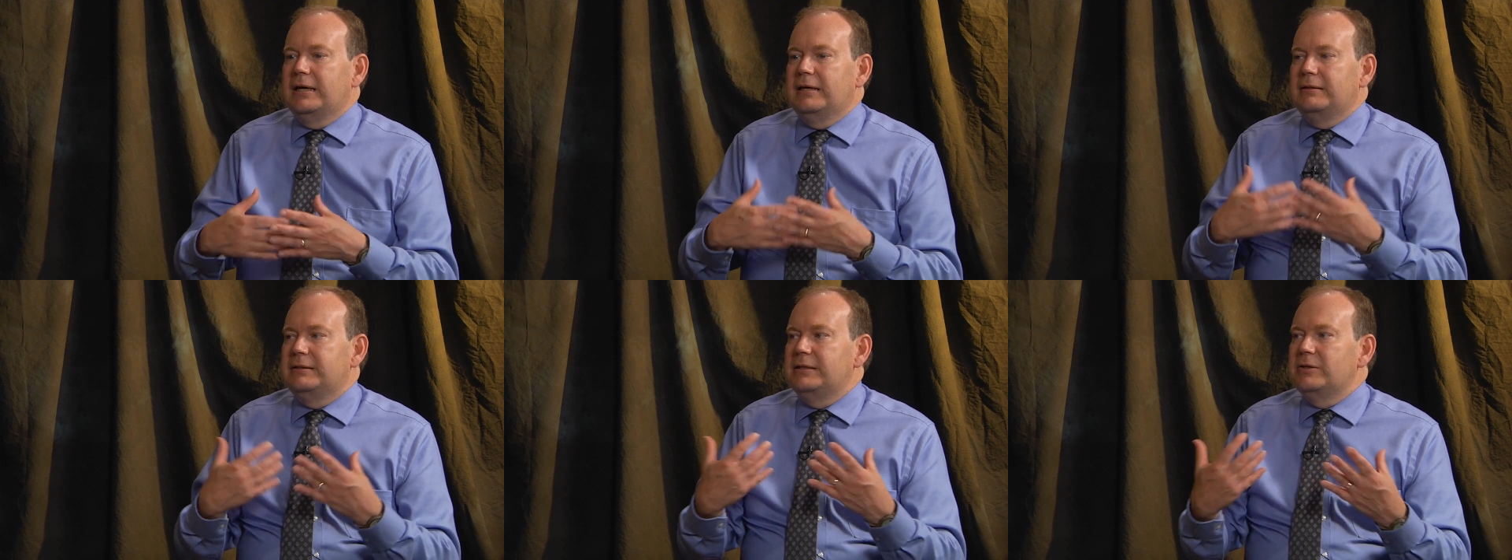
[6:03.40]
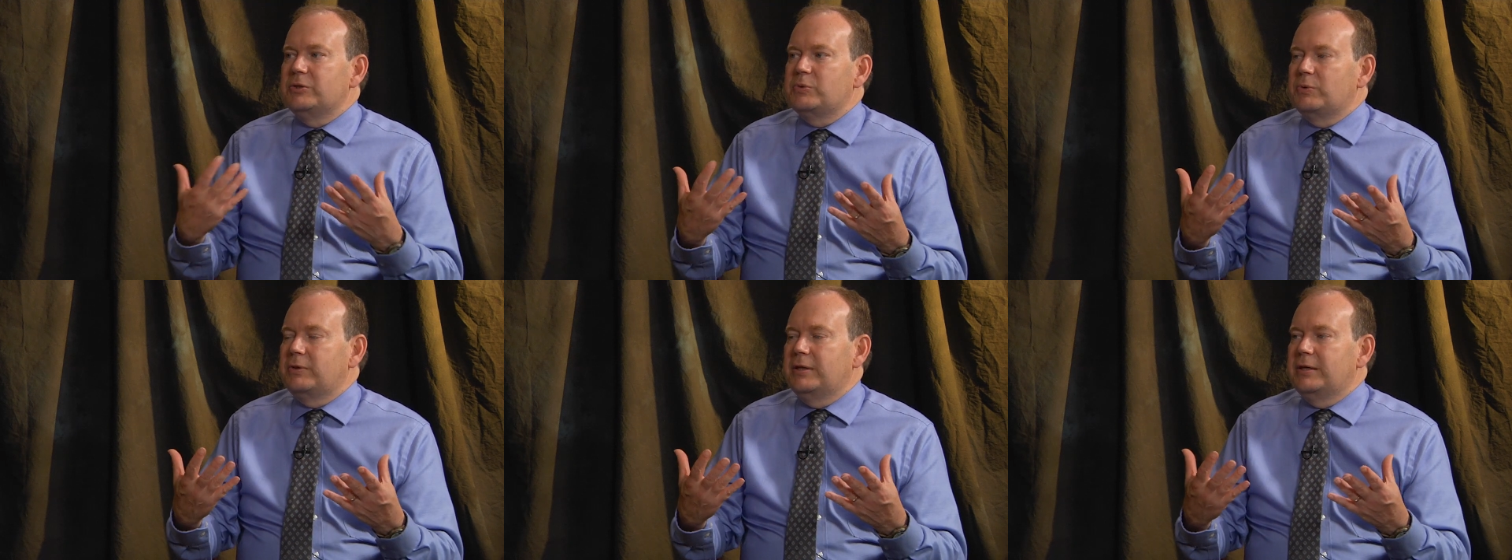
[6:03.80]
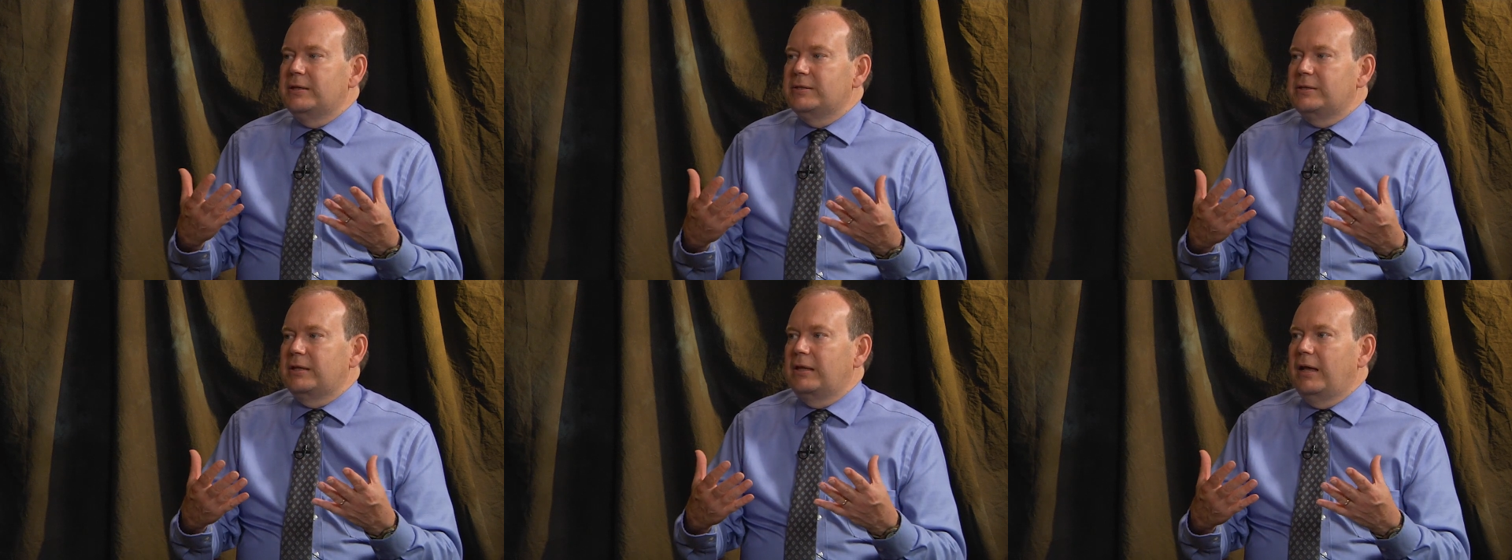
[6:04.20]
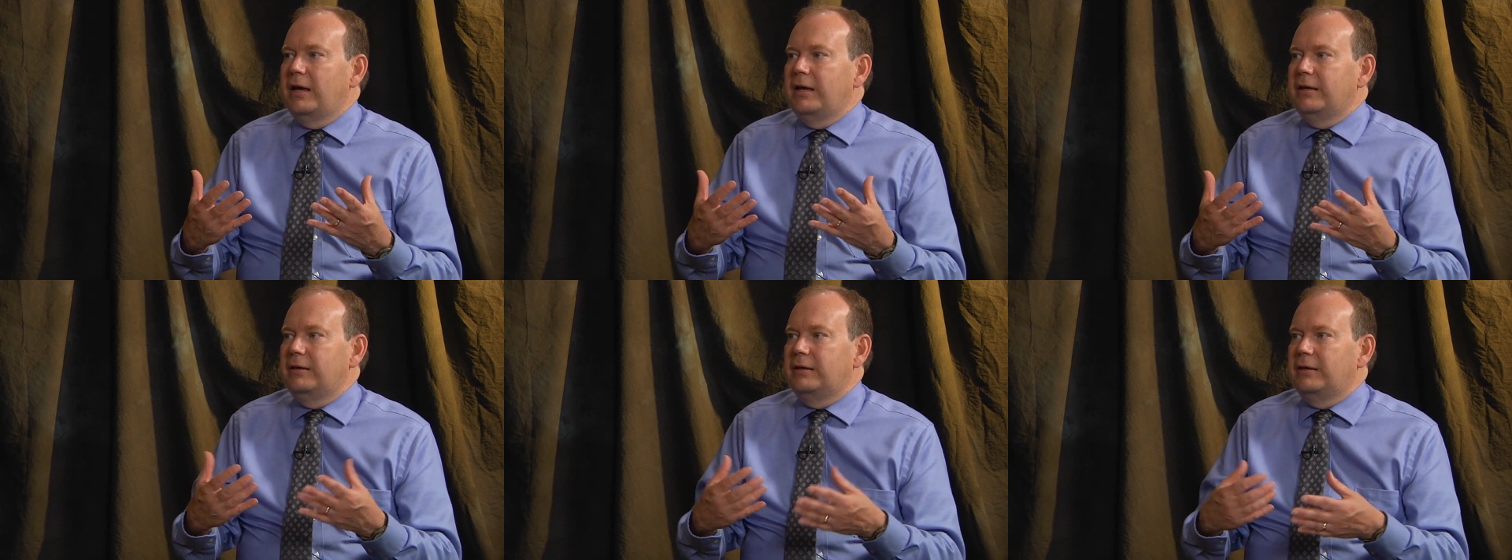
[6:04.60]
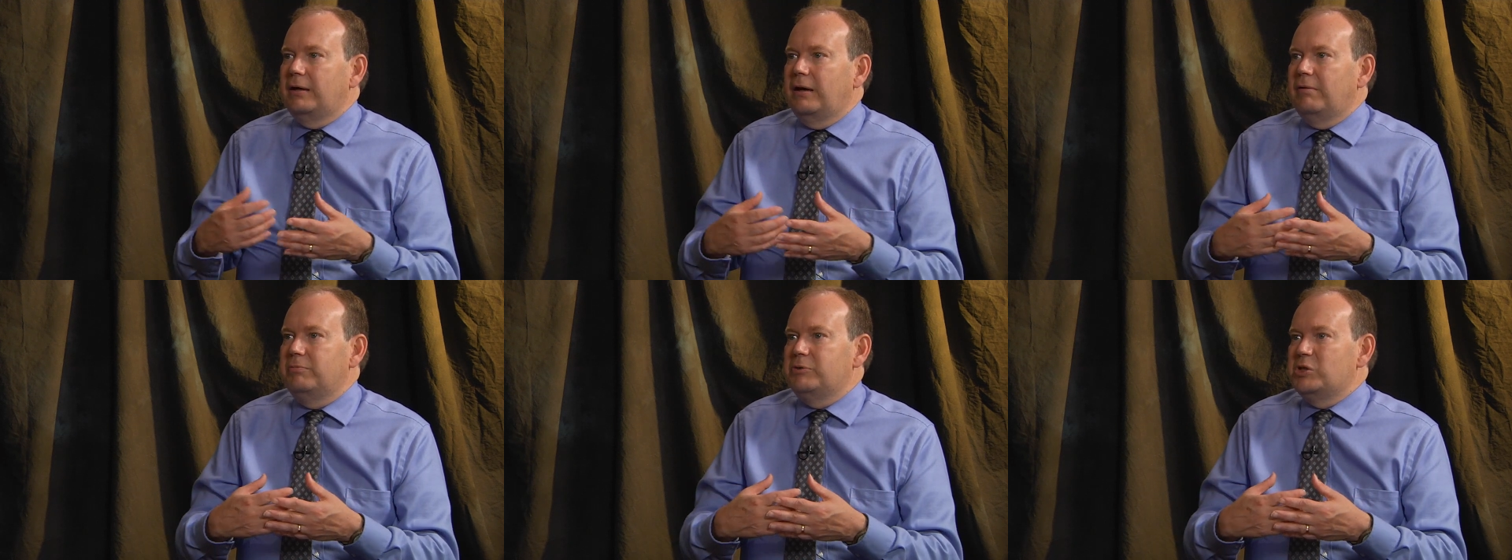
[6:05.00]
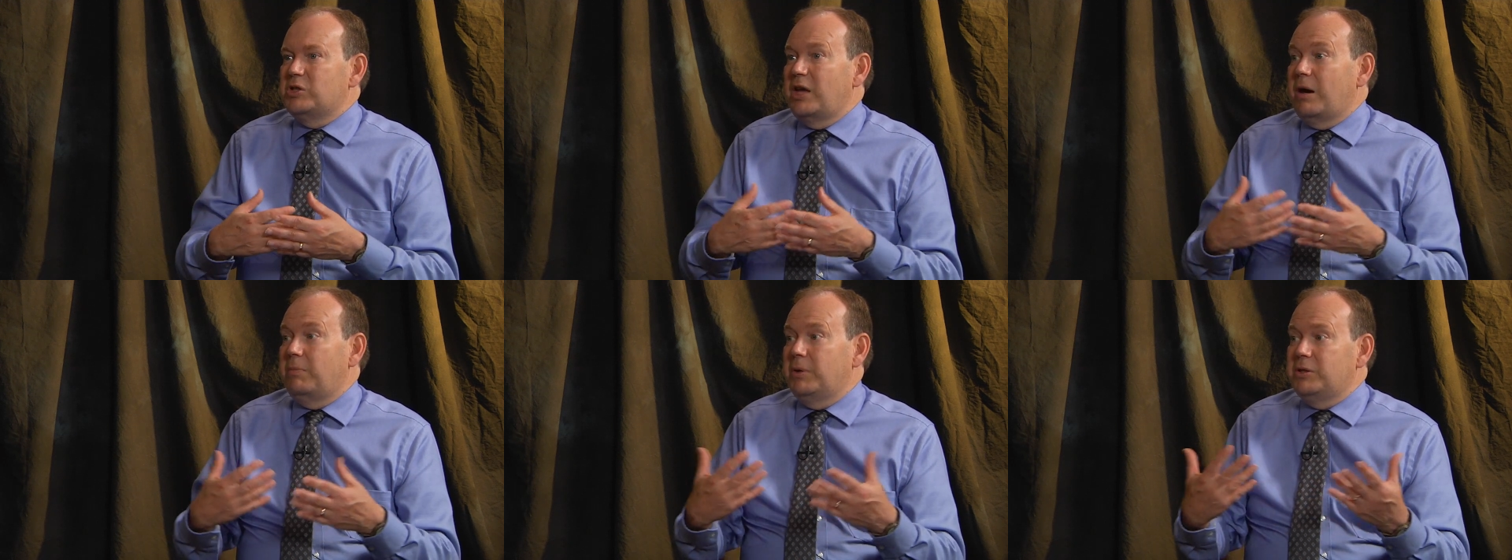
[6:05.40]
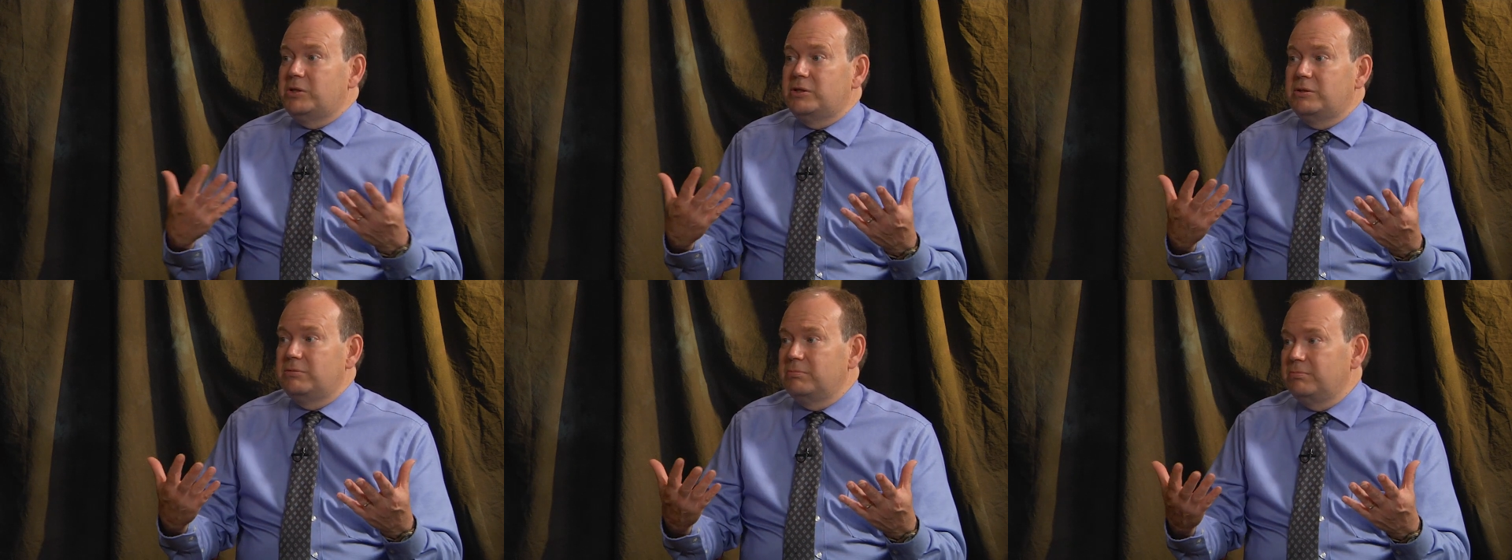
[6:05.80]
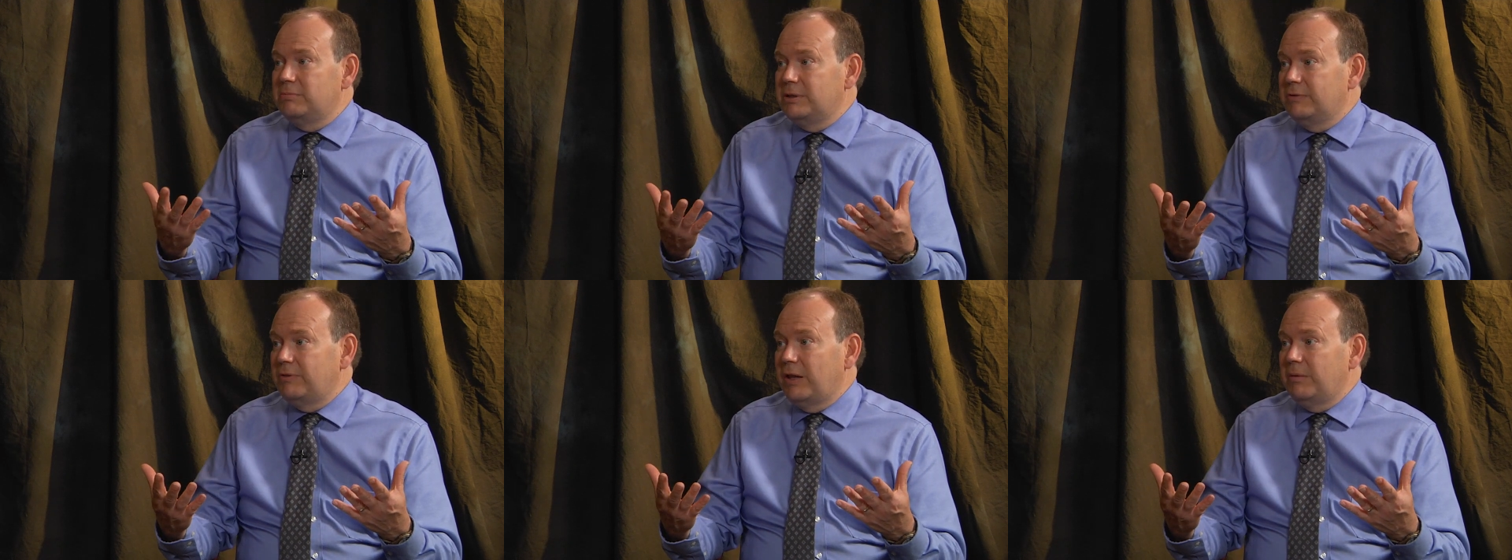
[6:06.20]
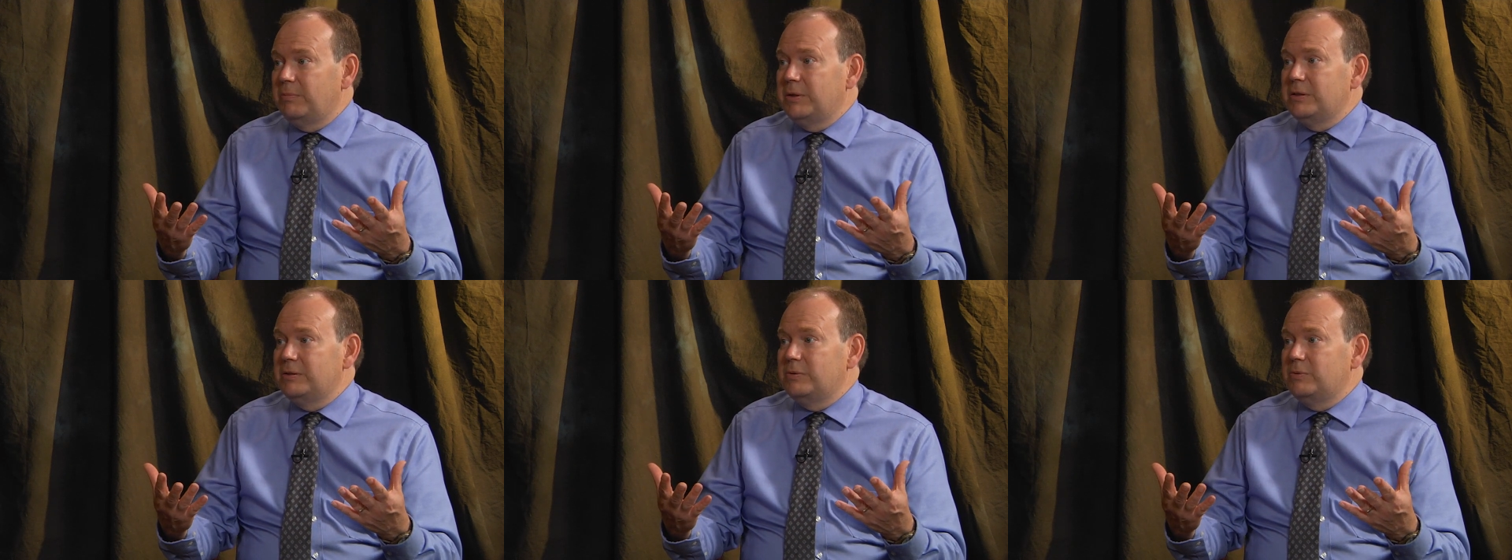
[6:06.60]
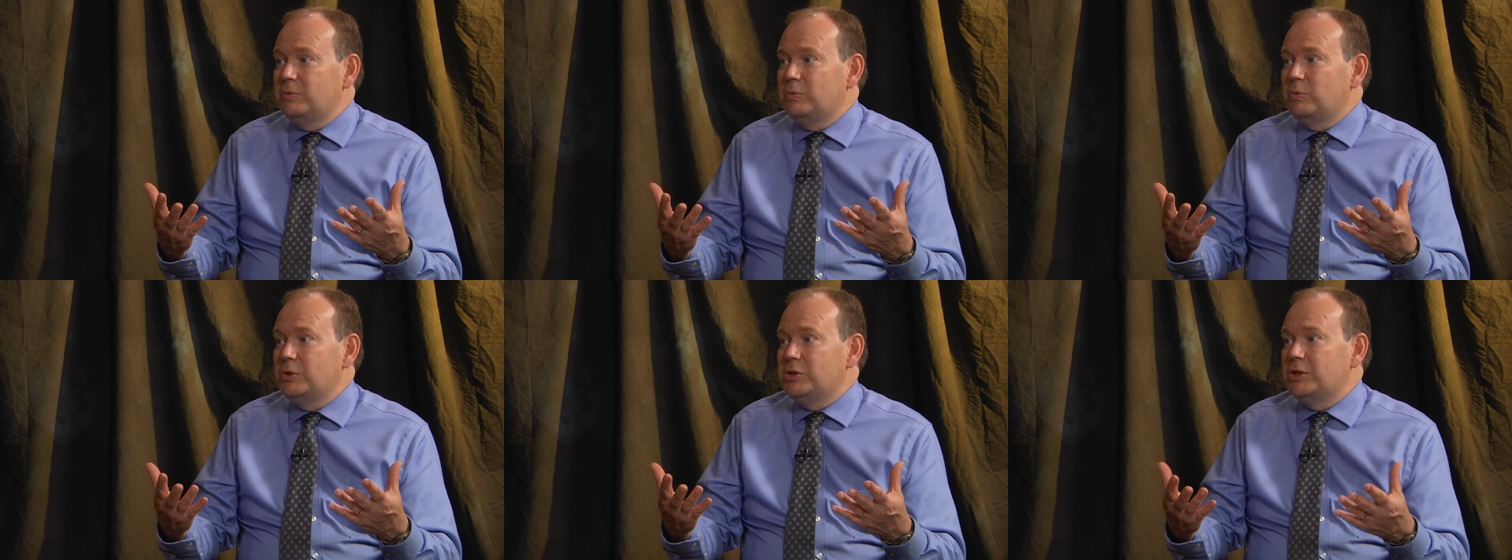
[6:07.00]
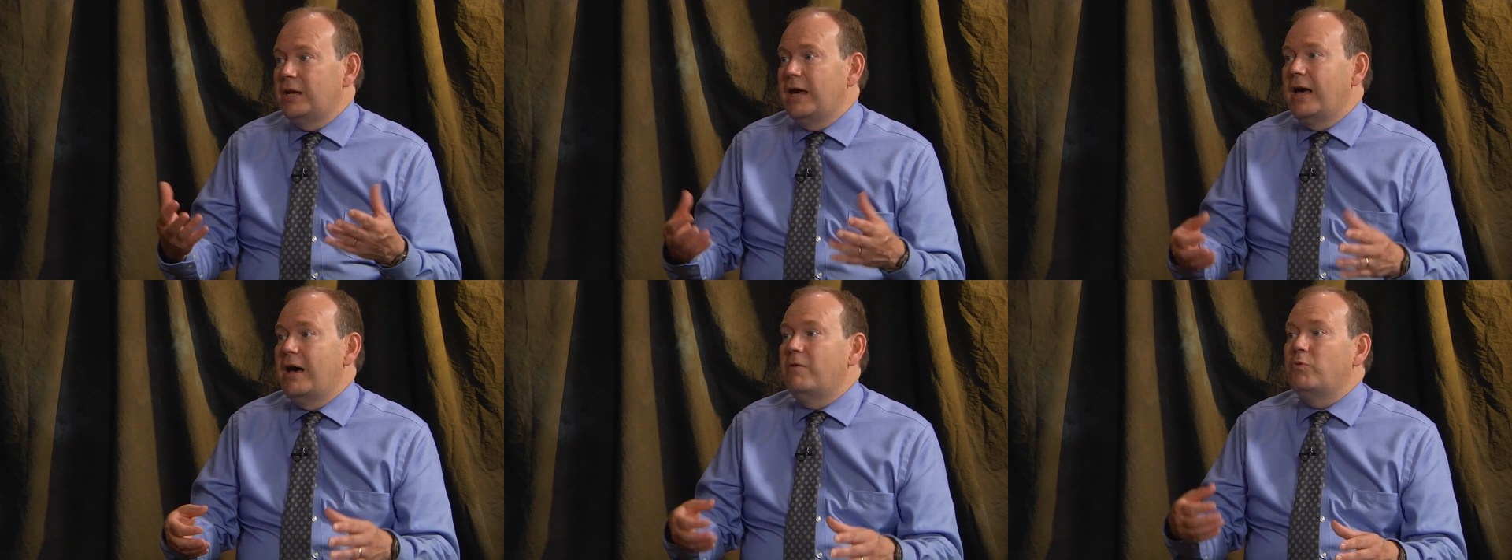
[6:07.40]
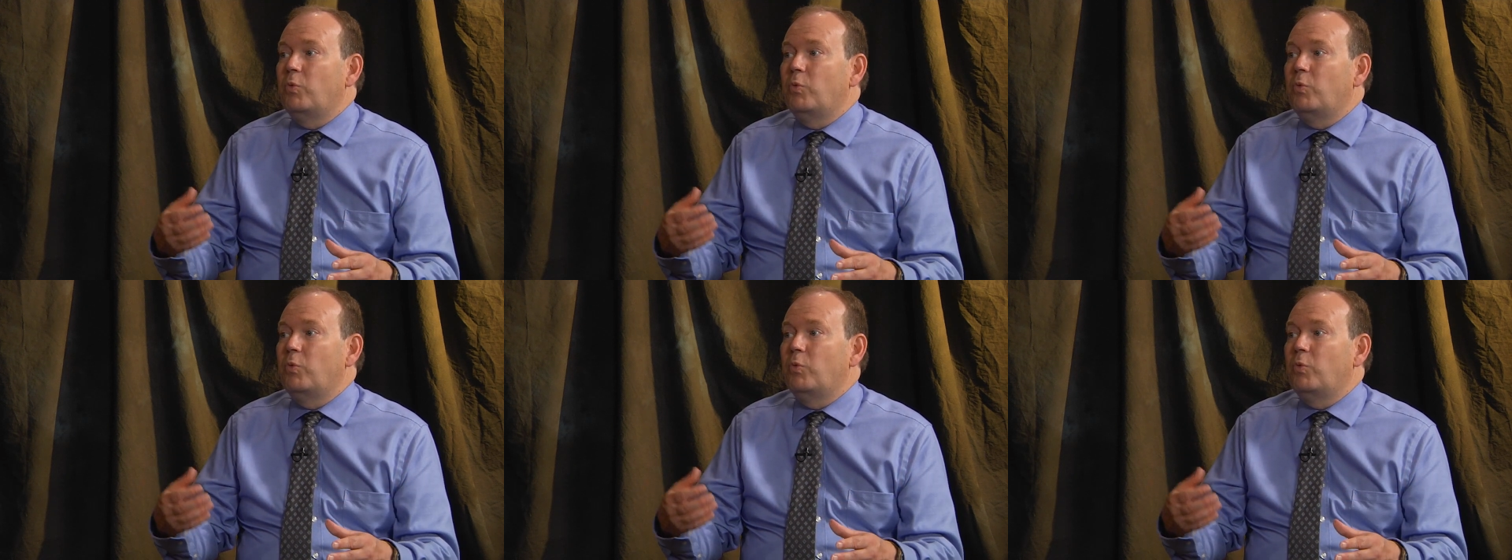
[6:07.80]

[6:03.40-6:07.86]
deals with things like just how much development we should have,